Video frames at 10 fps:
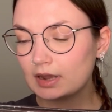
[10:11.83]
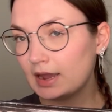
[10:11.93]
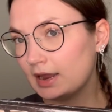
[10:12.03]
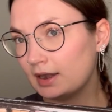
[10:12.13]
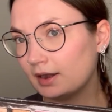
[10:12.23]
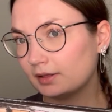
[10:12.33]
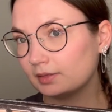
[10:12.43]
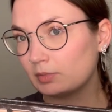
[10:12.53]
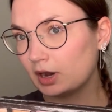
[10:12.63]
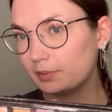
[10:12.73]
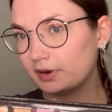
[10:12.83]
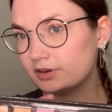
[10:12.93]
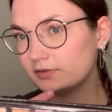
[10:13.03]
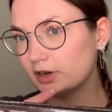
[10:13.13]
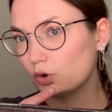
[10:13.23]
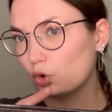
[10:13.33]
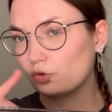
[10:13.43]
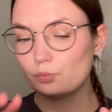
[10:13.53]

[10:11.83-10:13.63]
in my previous video